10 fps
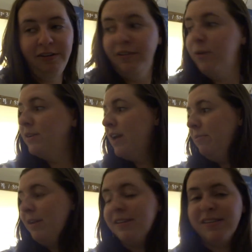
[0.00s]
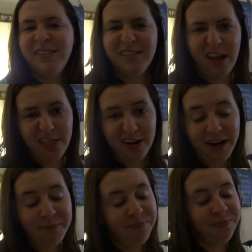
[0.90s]
don't even know what time it is. nine
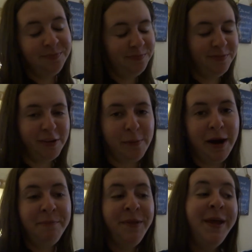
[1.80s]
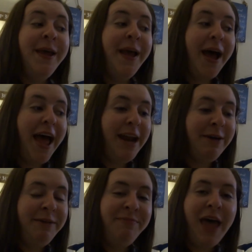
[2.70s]
thirty? Doesn't matter.
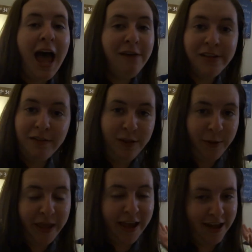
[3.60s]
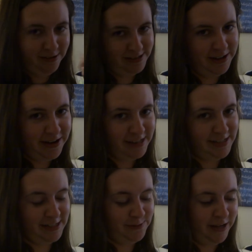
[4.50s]
Anyway, have a lovely week and I'll see you guys
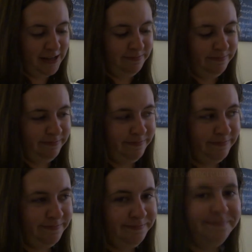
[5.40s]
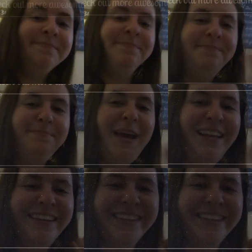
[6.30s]
next week. Bye.